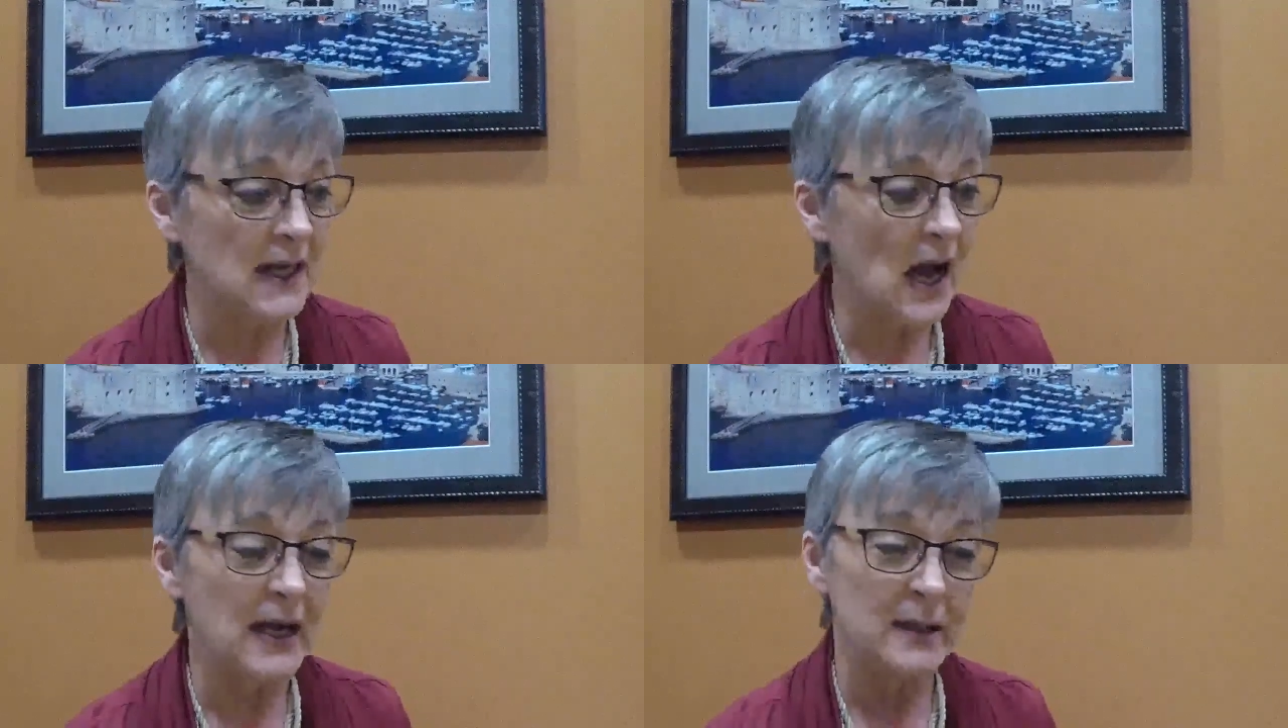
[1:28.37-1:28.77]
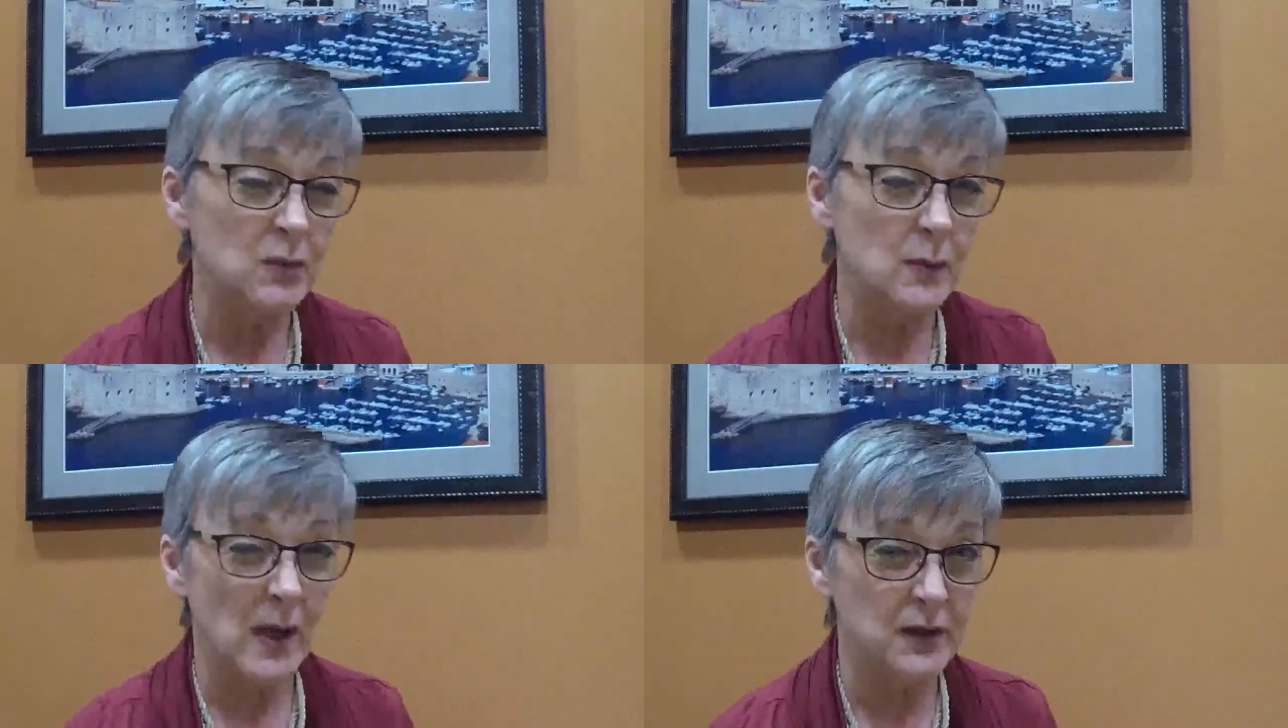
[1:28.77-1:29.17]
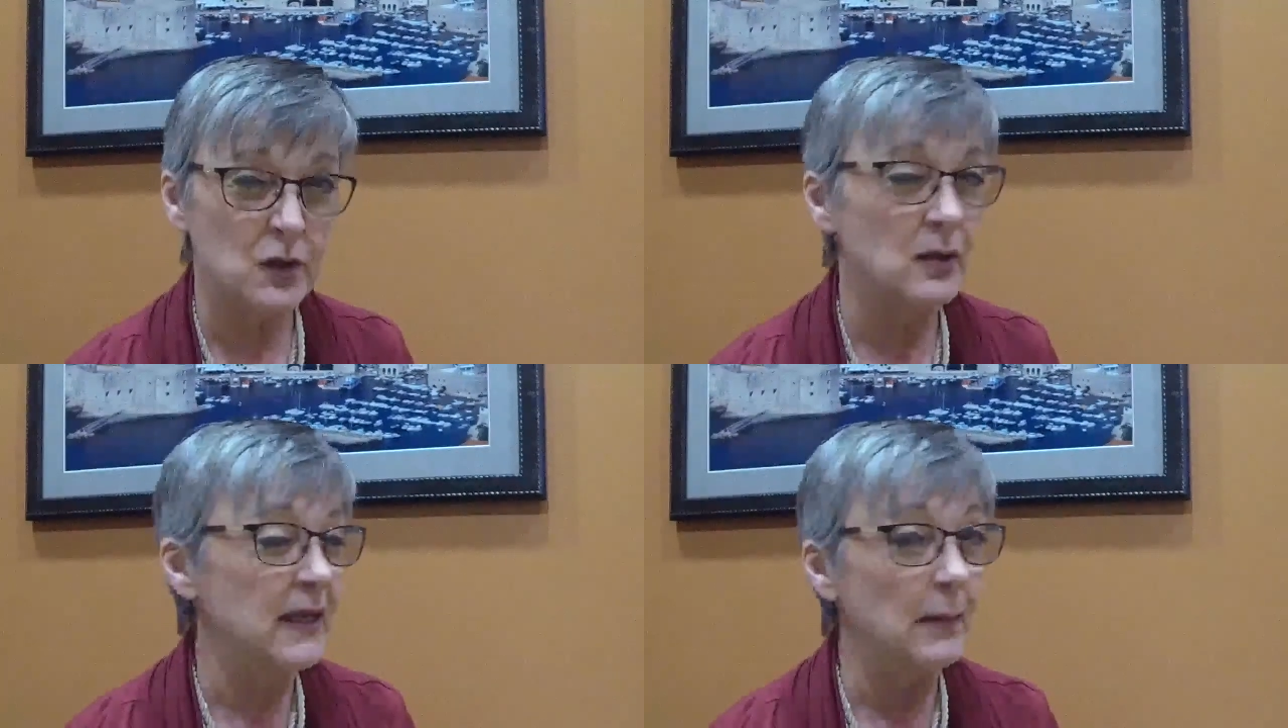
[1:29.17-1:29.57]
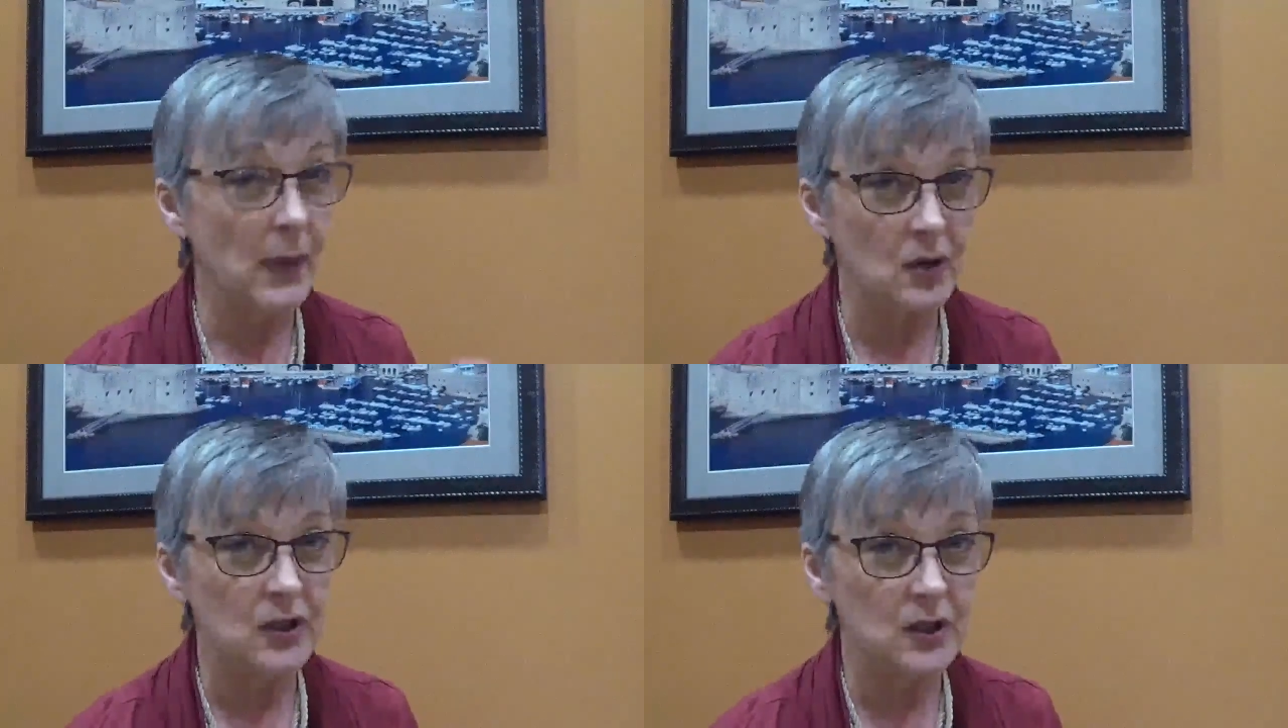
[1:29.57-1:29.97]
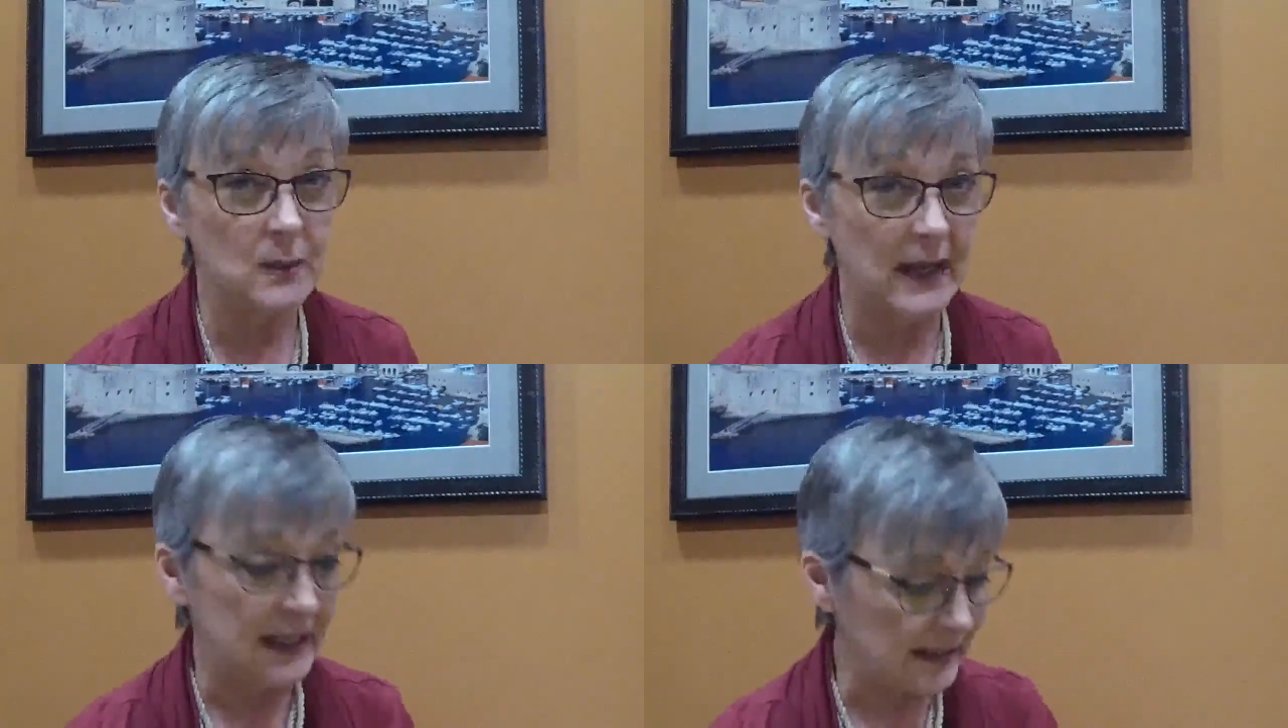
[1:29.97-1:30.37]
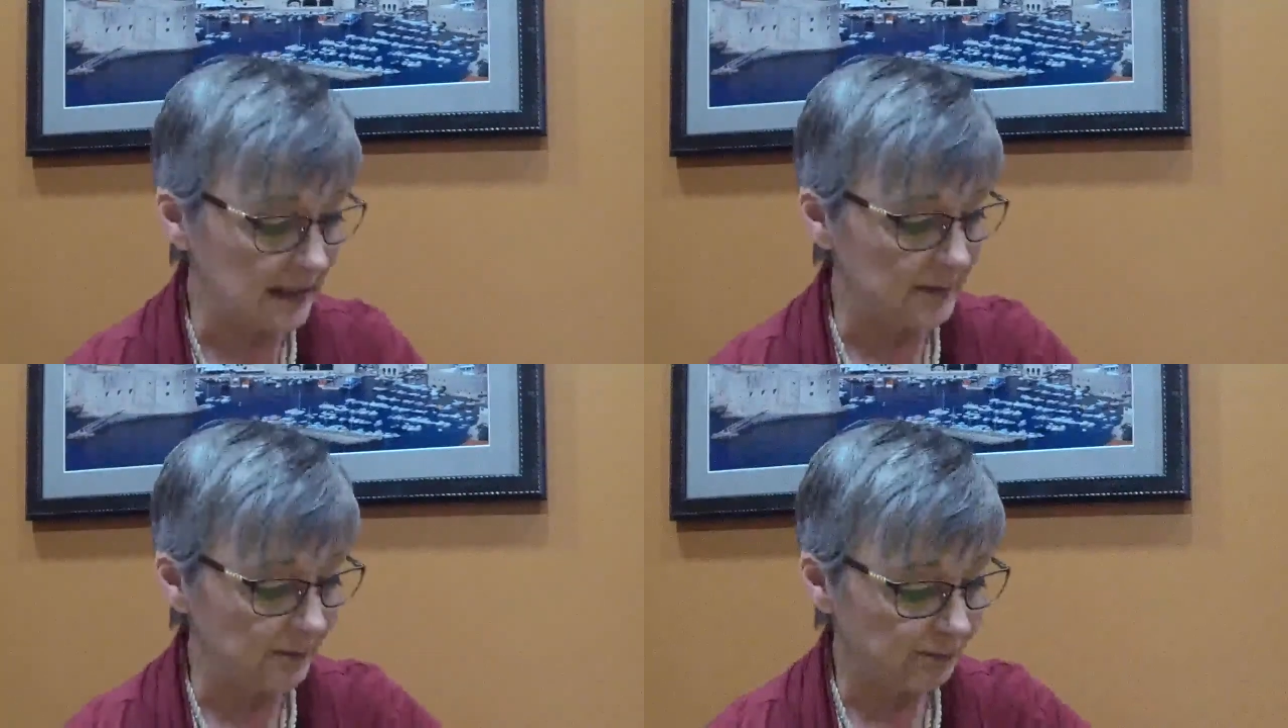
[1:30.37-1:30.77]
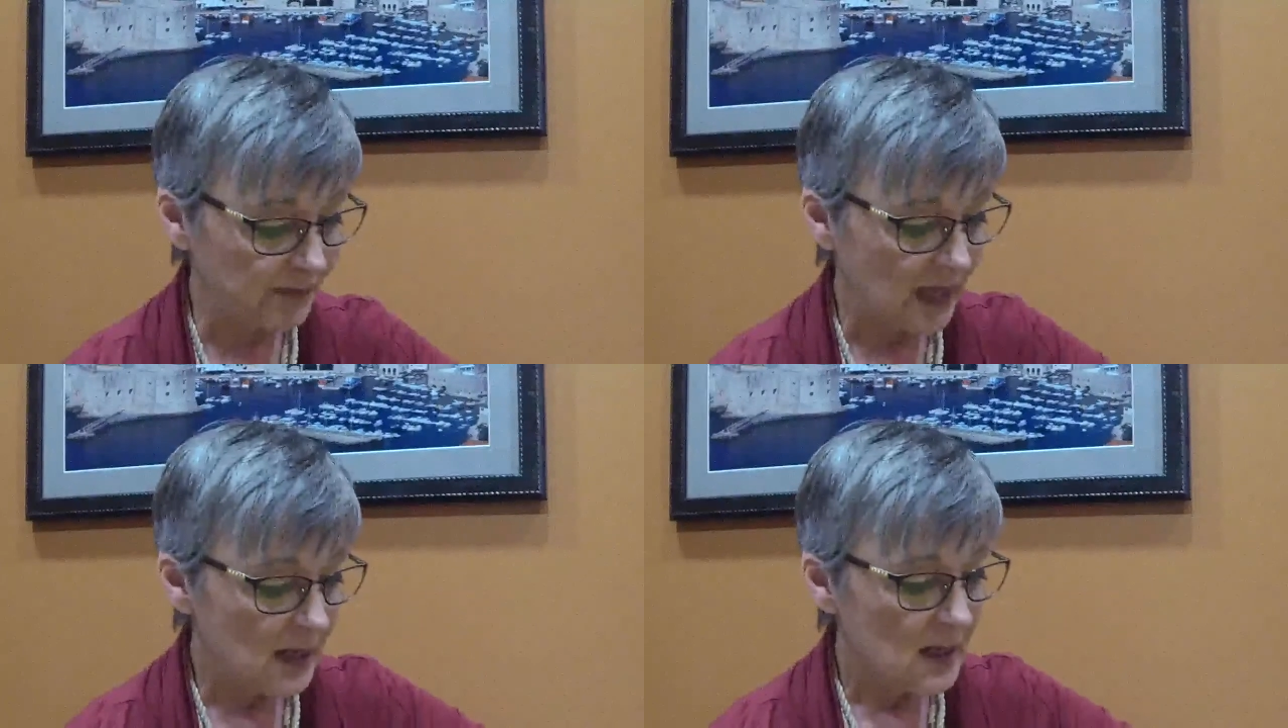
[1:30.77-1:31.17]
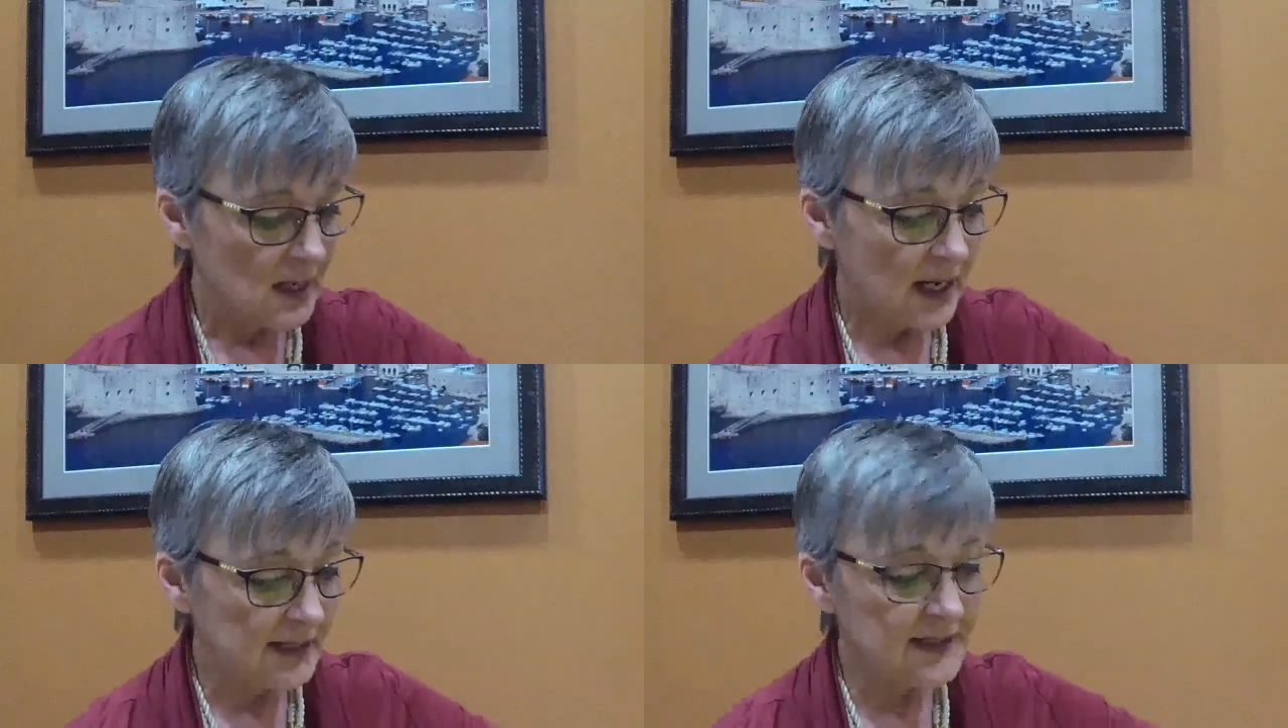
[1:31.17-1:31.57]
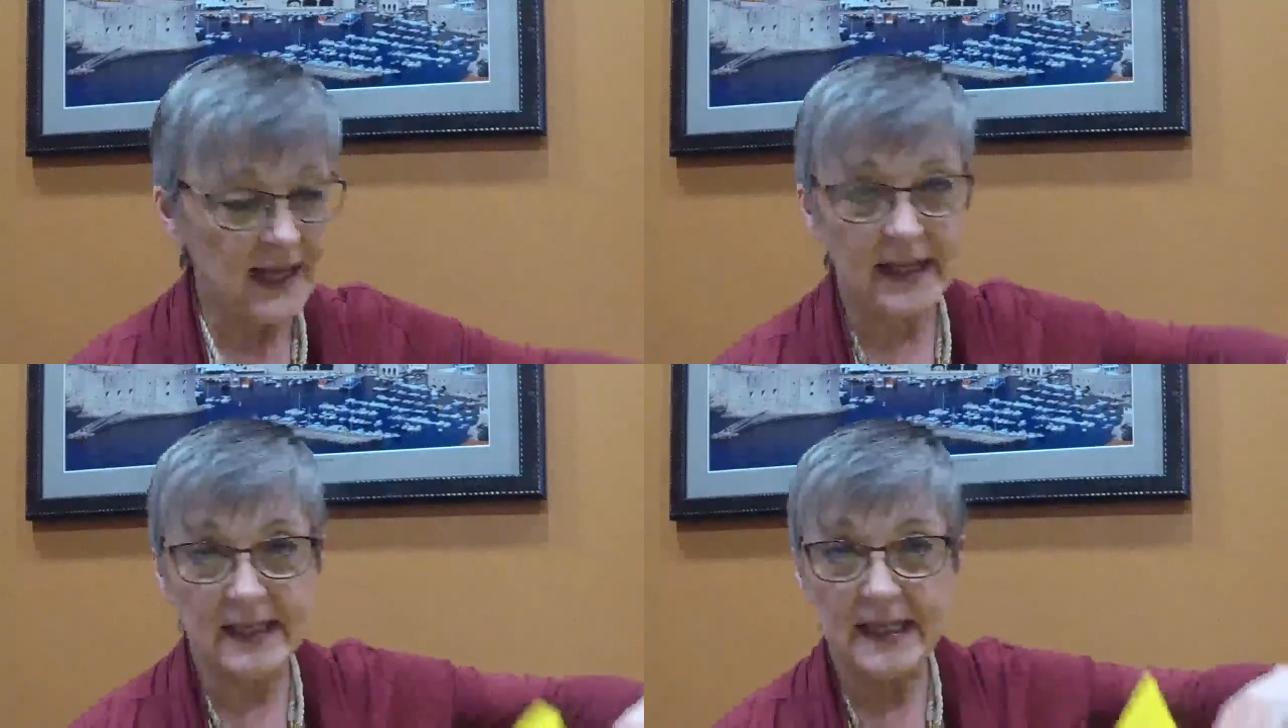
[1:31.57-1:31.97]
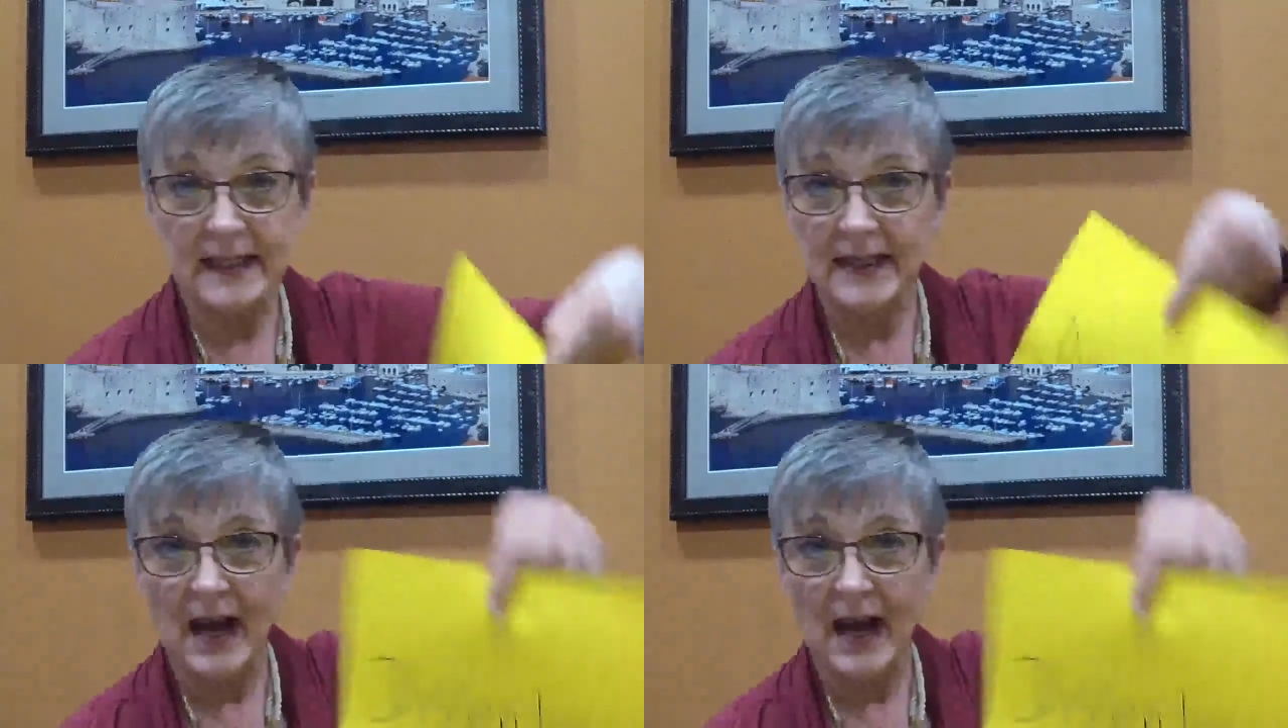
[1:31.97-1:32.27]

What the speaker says: I am sponsoring and participating in. Second, I